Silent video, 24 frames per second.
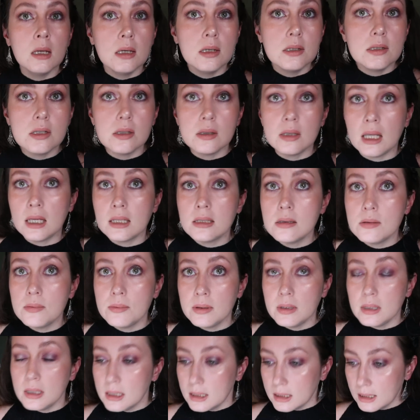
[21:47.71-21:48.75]
So that's
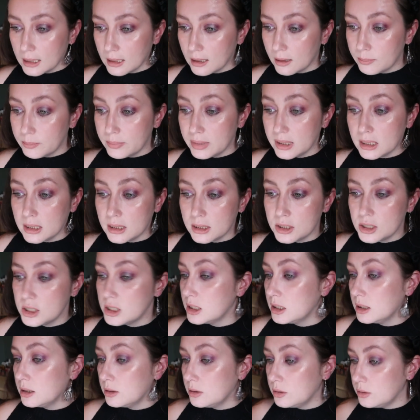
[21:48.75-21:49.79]
really like a
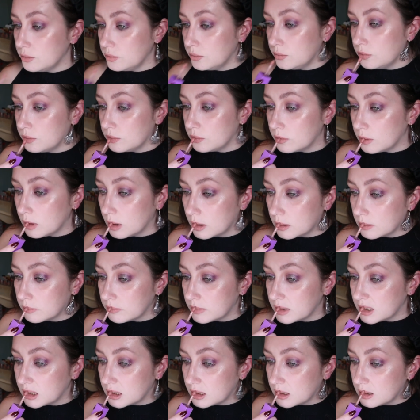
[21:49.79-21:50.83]
peachy nude on
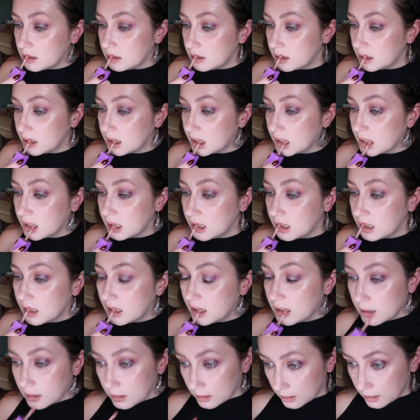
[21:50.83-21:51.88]
me,
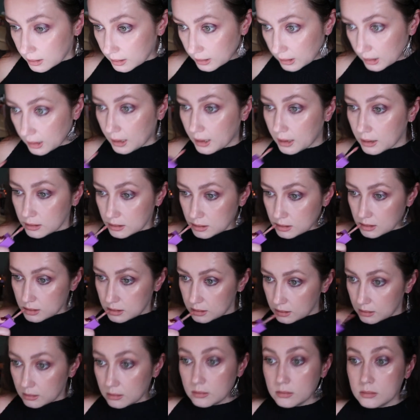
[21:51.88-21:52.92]
and I
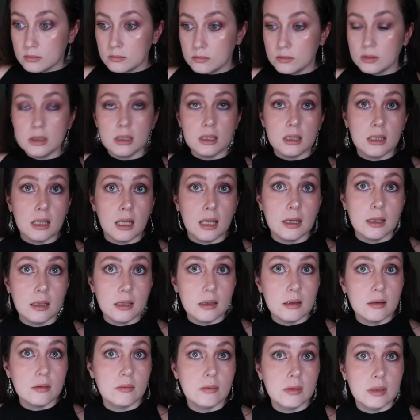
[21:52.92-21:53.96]
actually really like
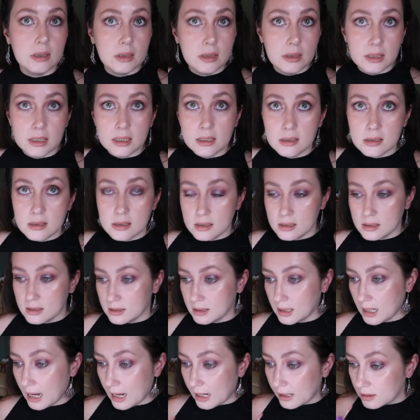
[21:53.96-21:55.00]
it with this
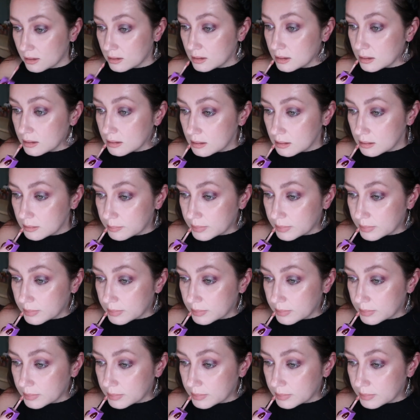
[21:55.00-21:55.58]
eye look,